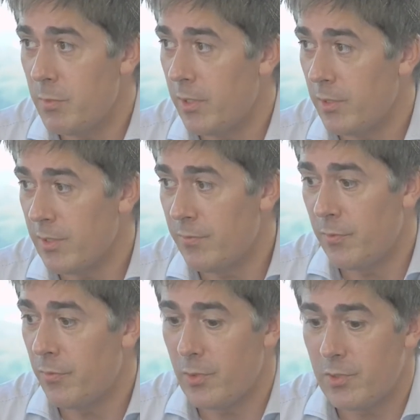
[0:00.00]
because if
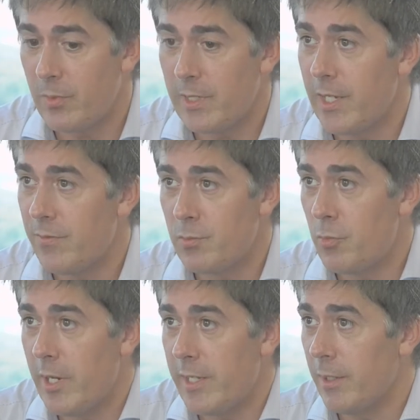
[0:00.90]
the first three gifts
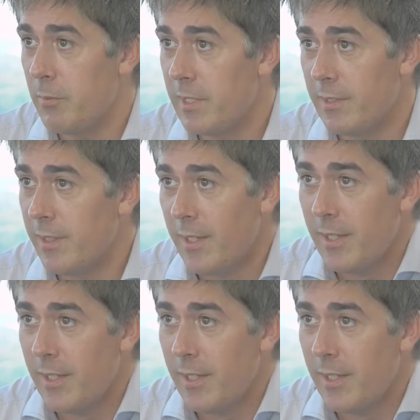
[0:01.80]
break, I mean,